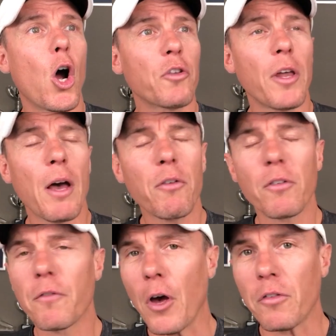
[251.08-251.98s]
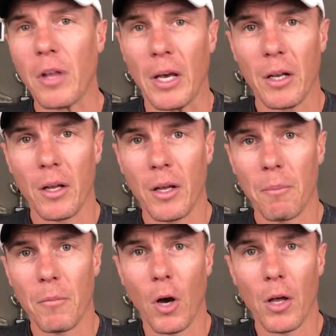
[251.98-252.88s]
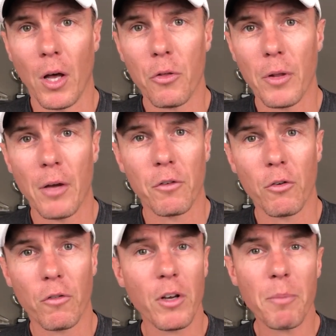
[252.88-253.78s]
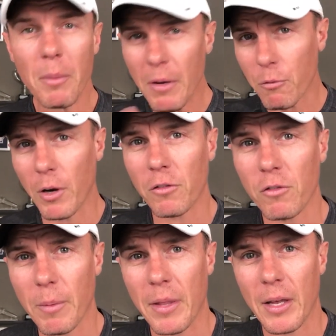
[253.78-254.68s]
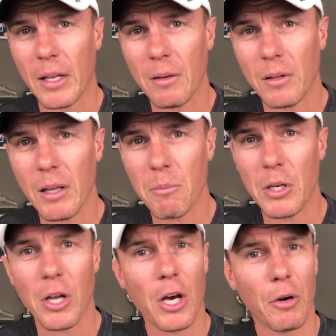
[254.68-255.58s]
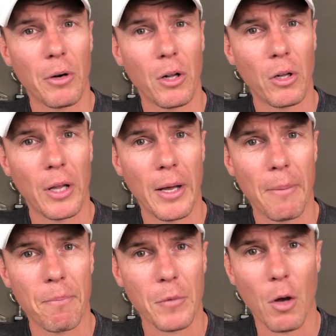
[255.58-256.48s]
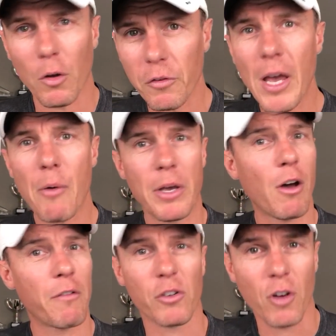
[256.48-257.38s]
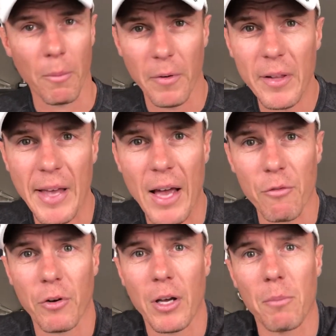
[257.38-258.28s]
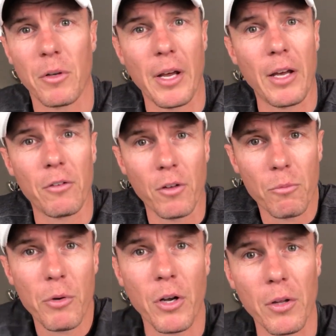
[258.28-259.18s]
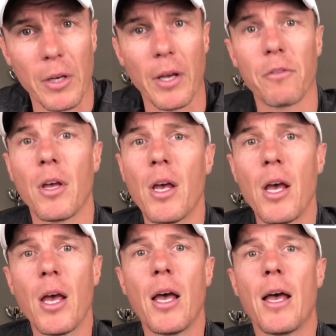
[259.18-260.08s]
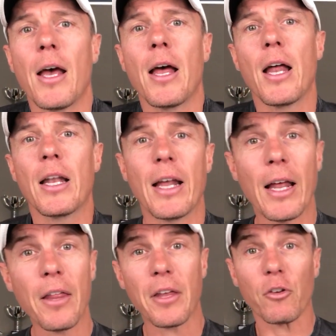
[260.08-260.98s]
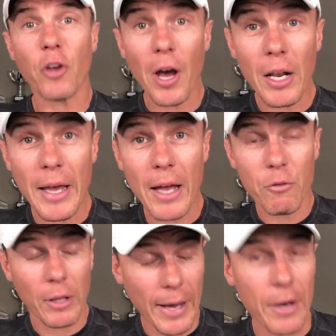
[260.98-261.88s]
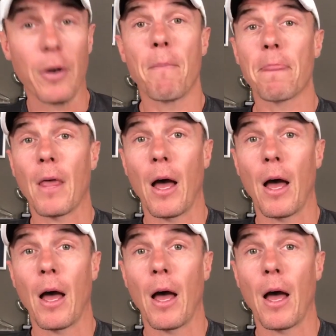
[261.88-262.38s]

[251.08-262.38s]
So that was the first thing, and I thought that was interesting. If people have questions about that, let me know, and I'll see how we go over time. I've only had it for a couple of days, so it's pretty early days. Now, another thing, totally unrelated.